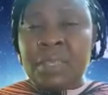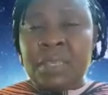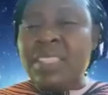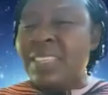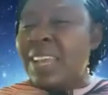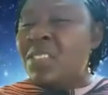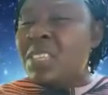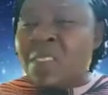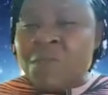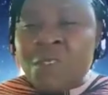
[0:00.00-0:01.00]
It can
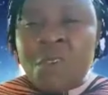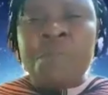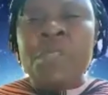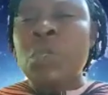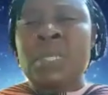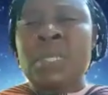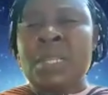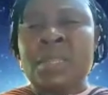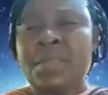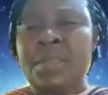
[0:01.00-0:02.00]
even be
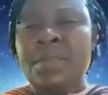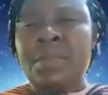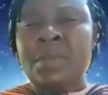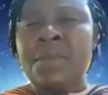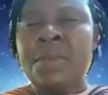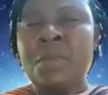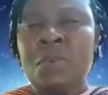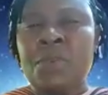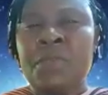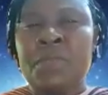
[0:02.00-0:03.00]
totally
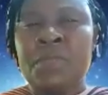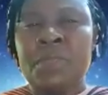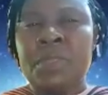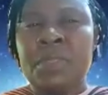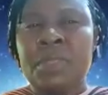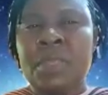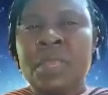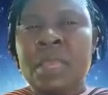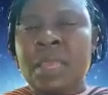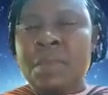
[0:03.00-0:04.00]
removed
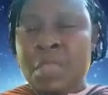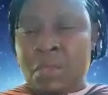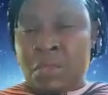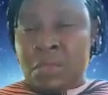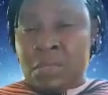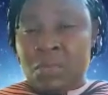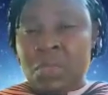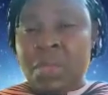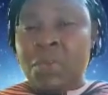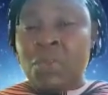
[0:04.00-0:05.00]
because
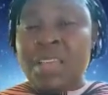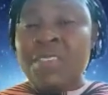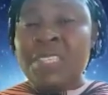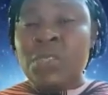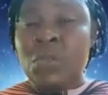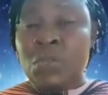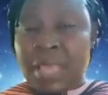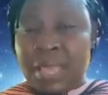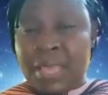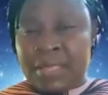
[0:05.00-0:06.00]
we are going to have a
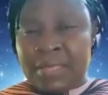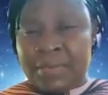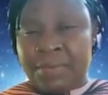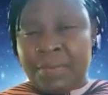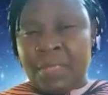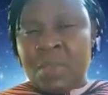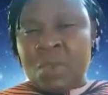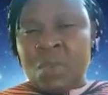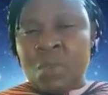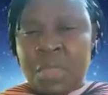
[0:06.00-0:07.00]
society
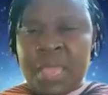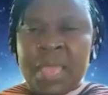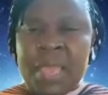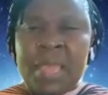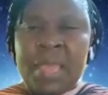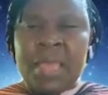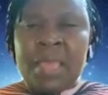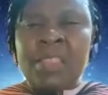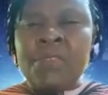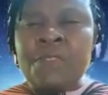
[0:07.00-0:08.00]
where
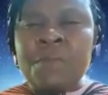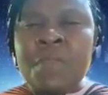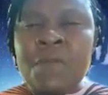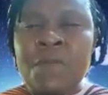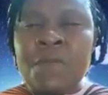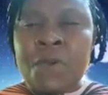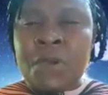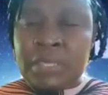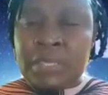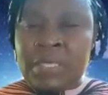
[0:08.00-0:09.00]
the female
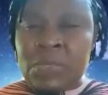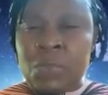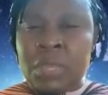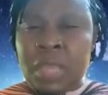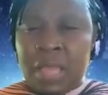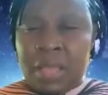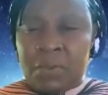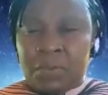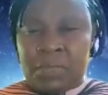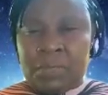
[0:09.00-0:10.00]
voices will
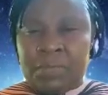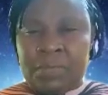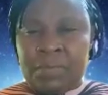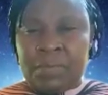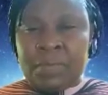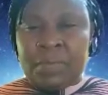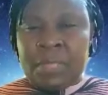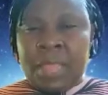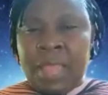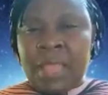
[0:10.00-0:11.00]
count
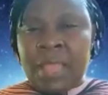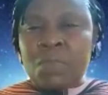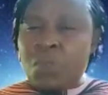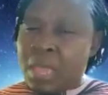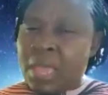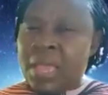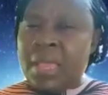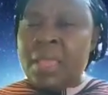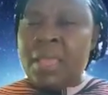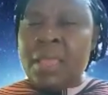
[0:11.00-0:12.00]
and where